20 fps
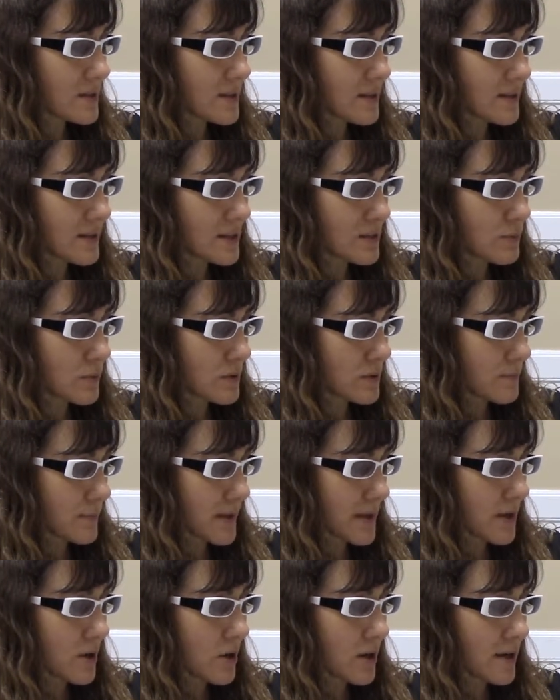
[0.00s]
that this would
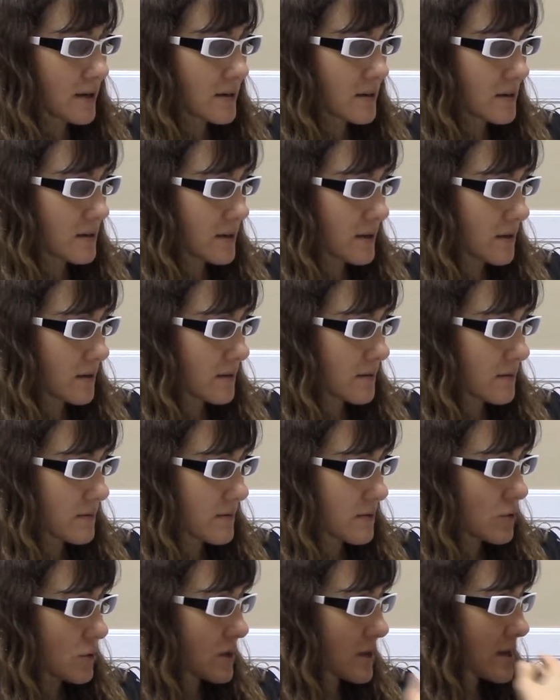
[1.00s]
be on
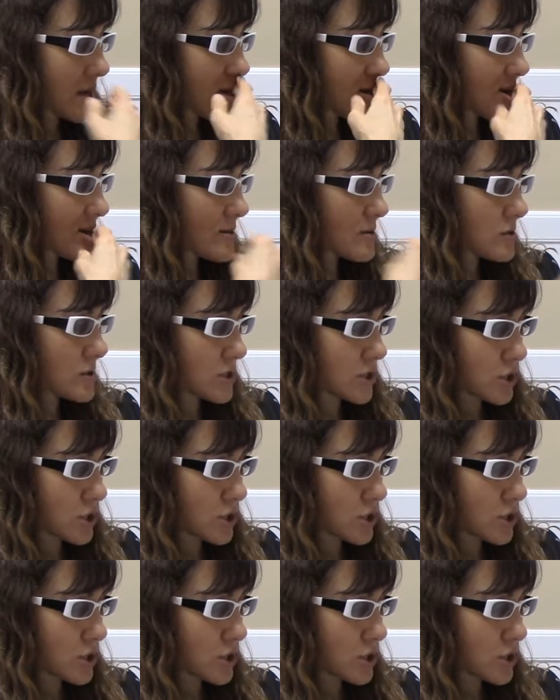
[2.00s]
their heirs,